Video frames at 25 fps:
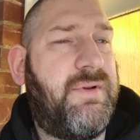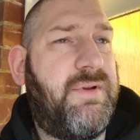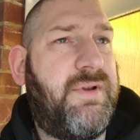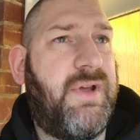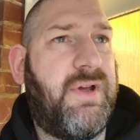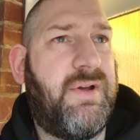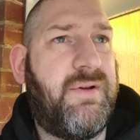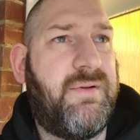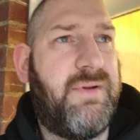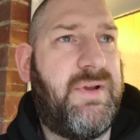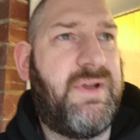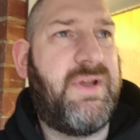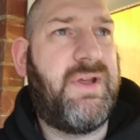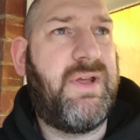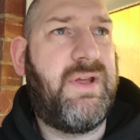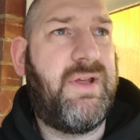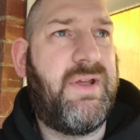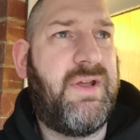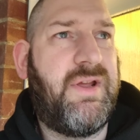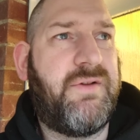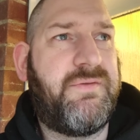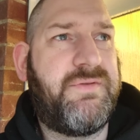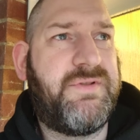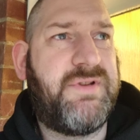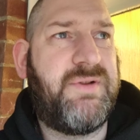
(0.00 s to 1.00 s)
know, he
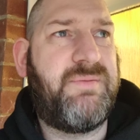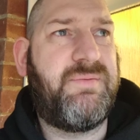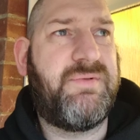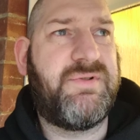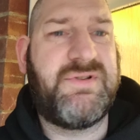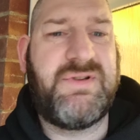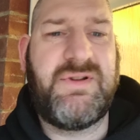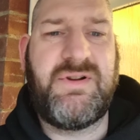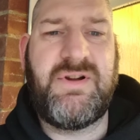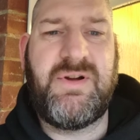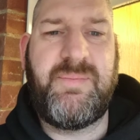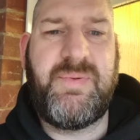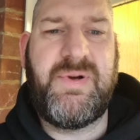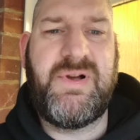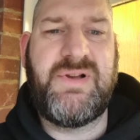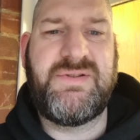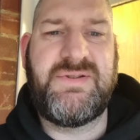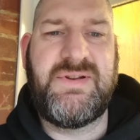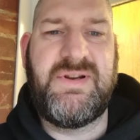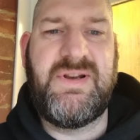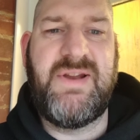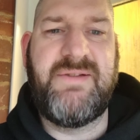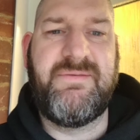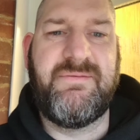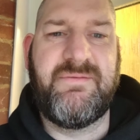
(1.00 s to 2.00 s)
obviously, once they got
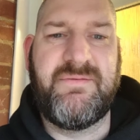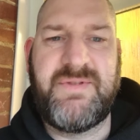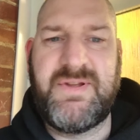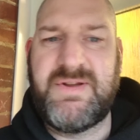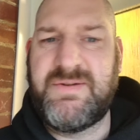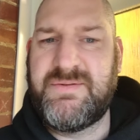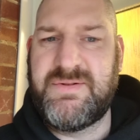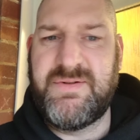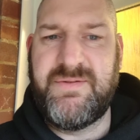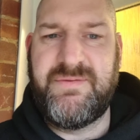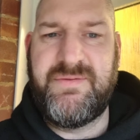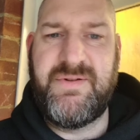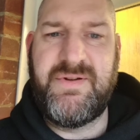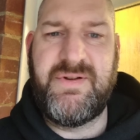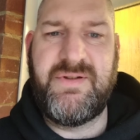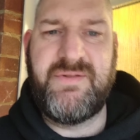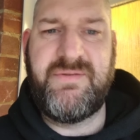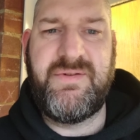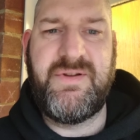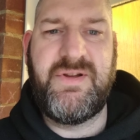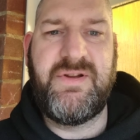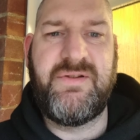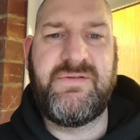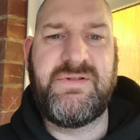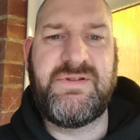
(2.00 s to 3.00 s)
past the 11th, that was the
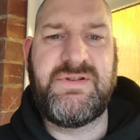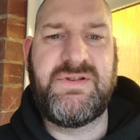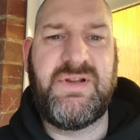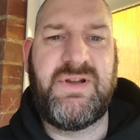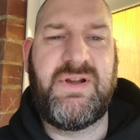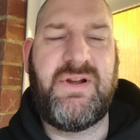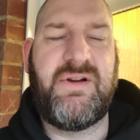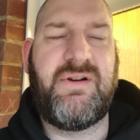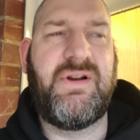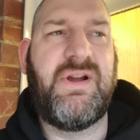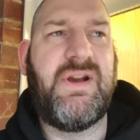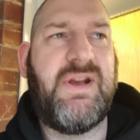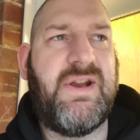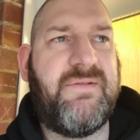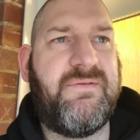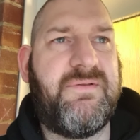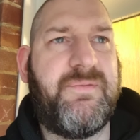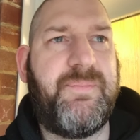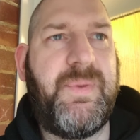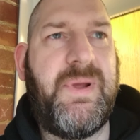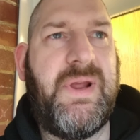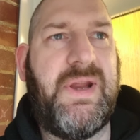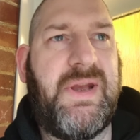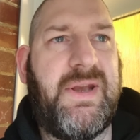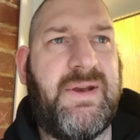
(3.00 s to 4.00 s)
furthest Takai had
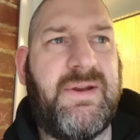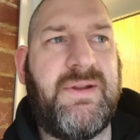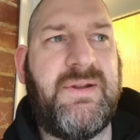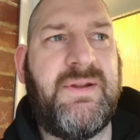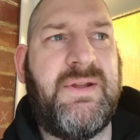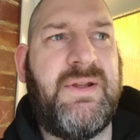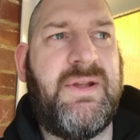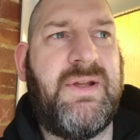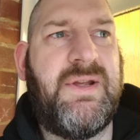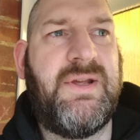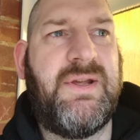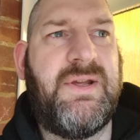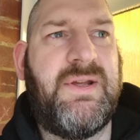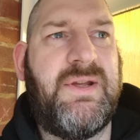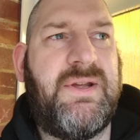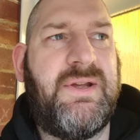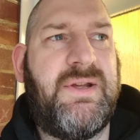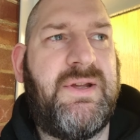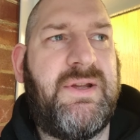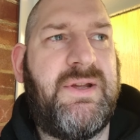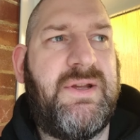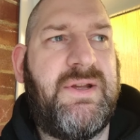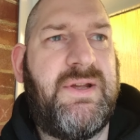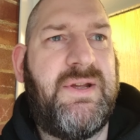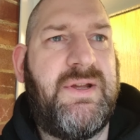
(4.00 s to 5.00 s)
ever been.
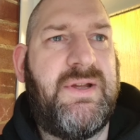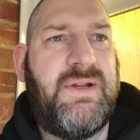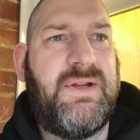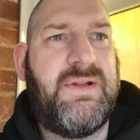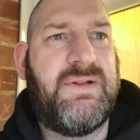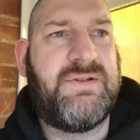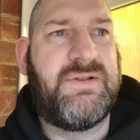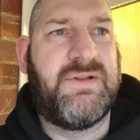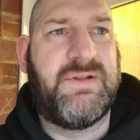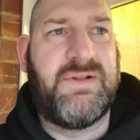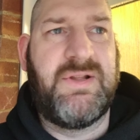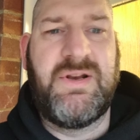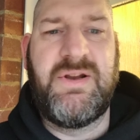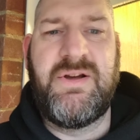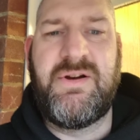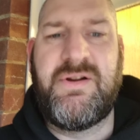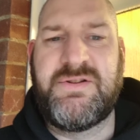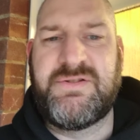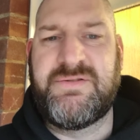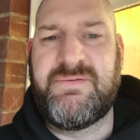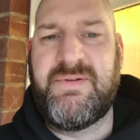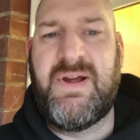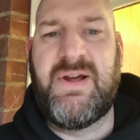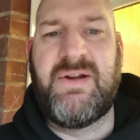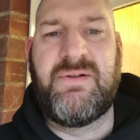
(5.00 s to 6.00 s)
So the
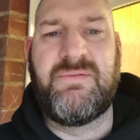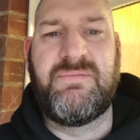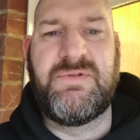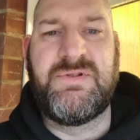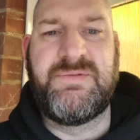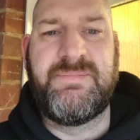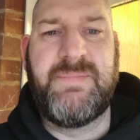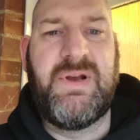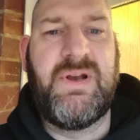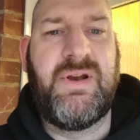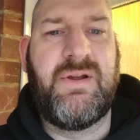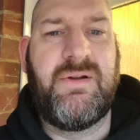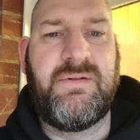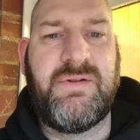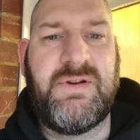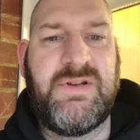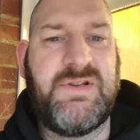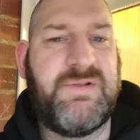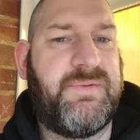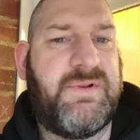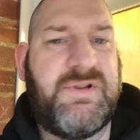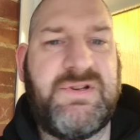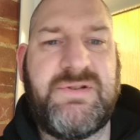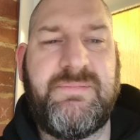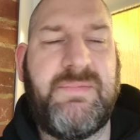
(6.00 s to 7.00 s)
last round was
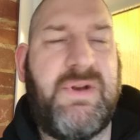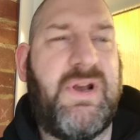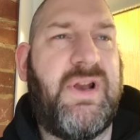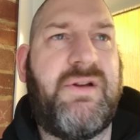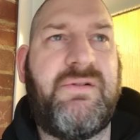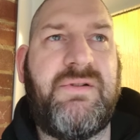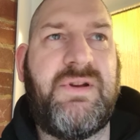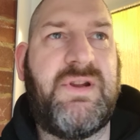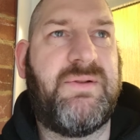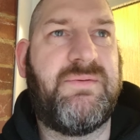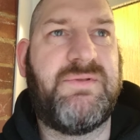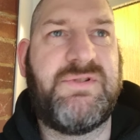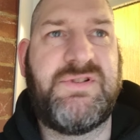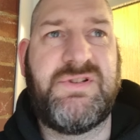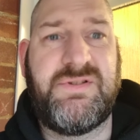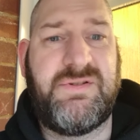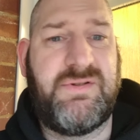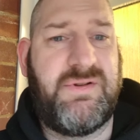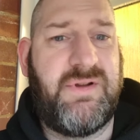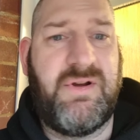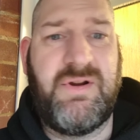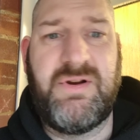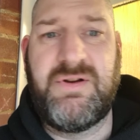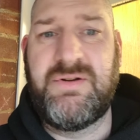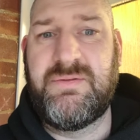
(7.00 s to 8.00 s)
Maloney's, because Maloney was
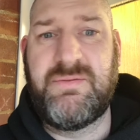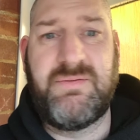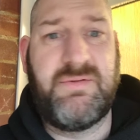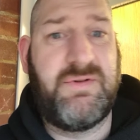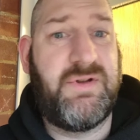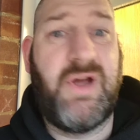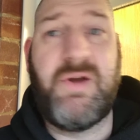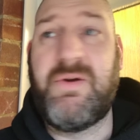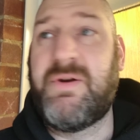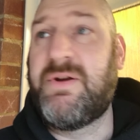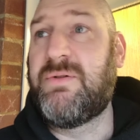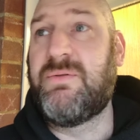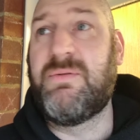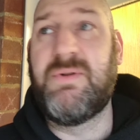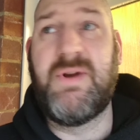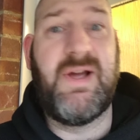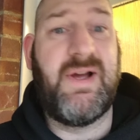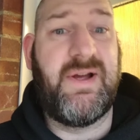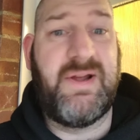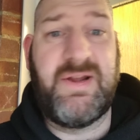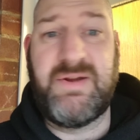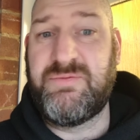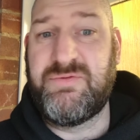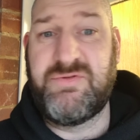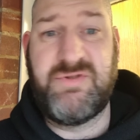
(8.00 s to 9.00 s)
just going all
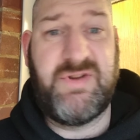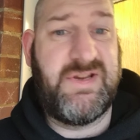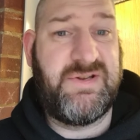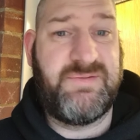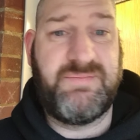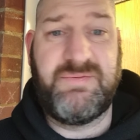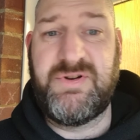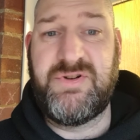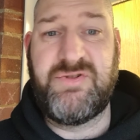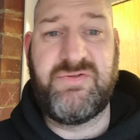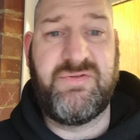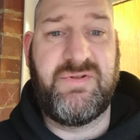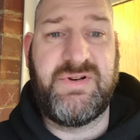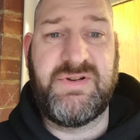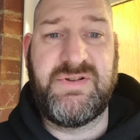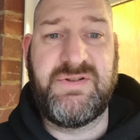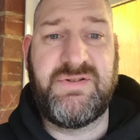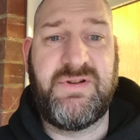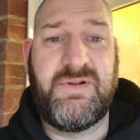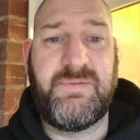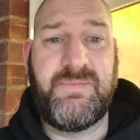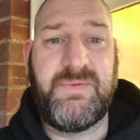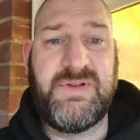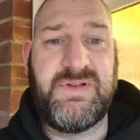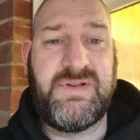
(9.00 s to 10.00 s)
out. He was desperately trying to
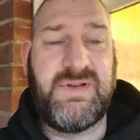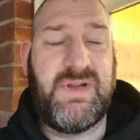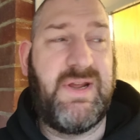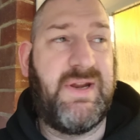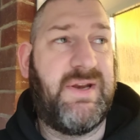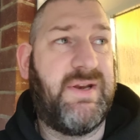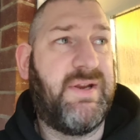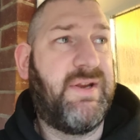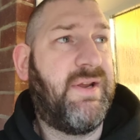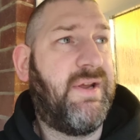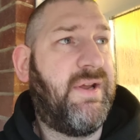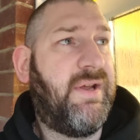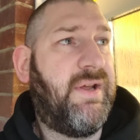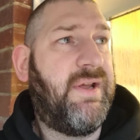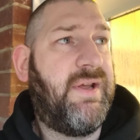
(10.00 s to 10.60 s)
stop this kid.